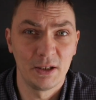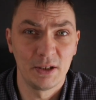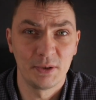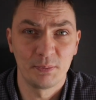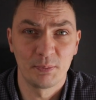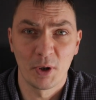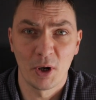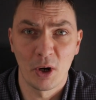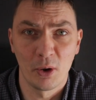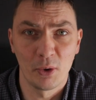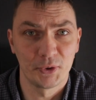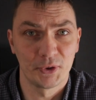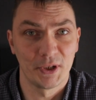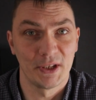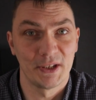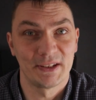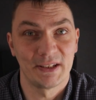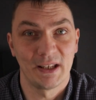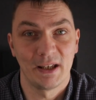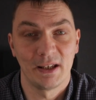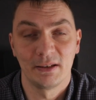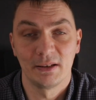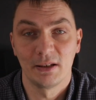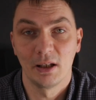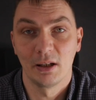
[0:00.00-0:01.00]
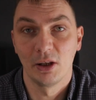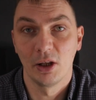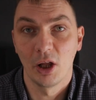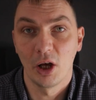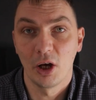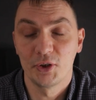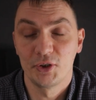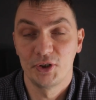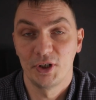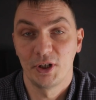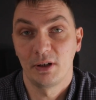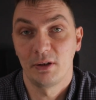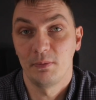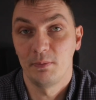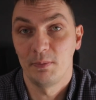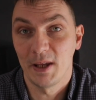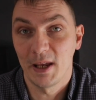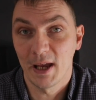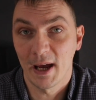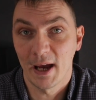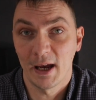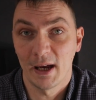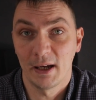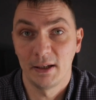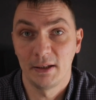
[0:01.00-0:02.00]
this process and the logic
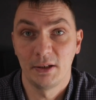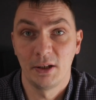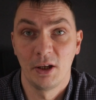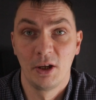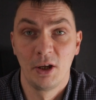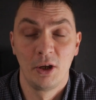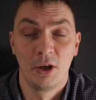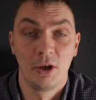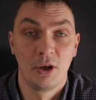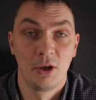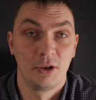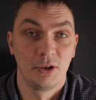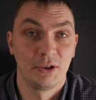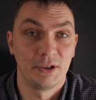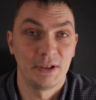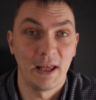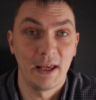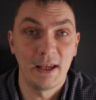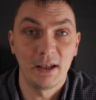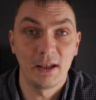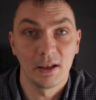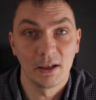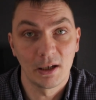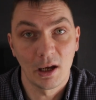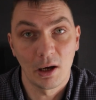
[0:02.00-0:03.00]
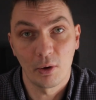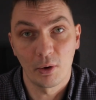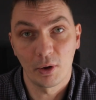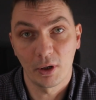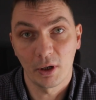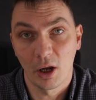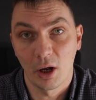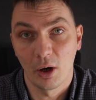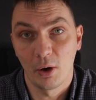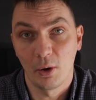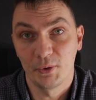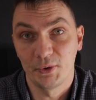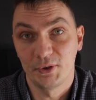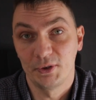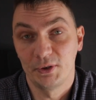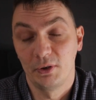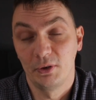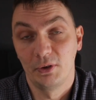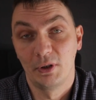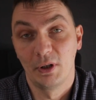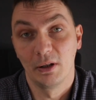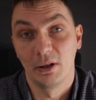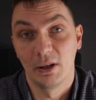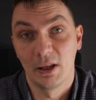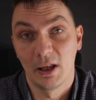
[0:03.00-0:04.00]
behind taking our codes
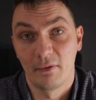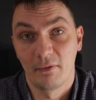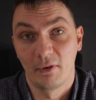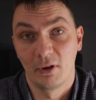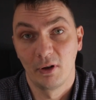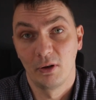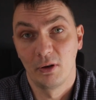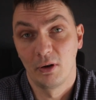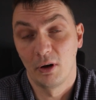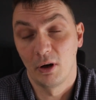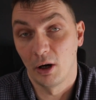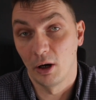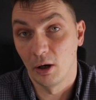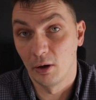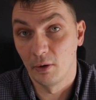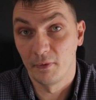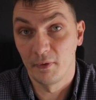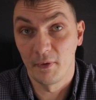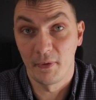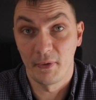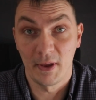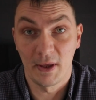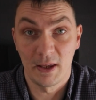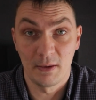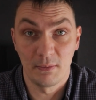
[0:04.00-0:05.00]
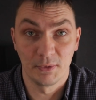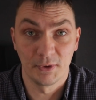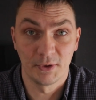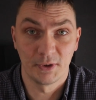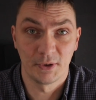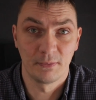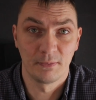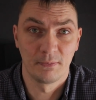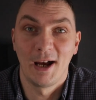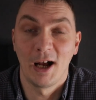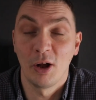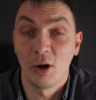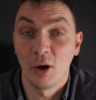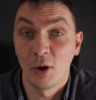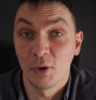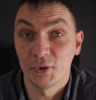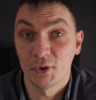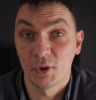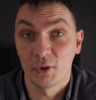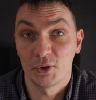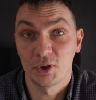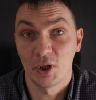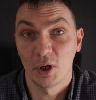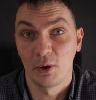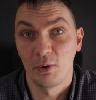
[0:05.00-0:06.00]
to the level of themes. I'll
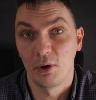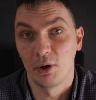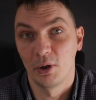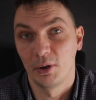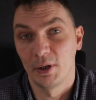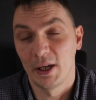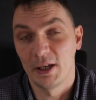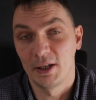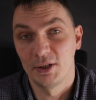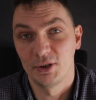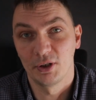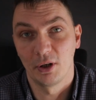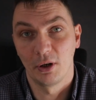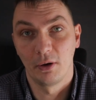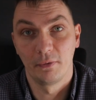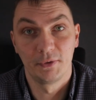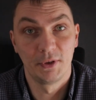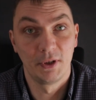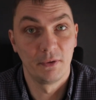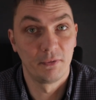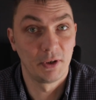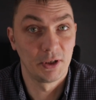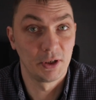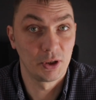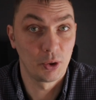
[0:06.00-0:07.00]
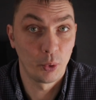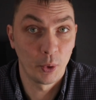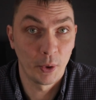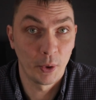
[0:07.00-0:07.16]
also show you a range of different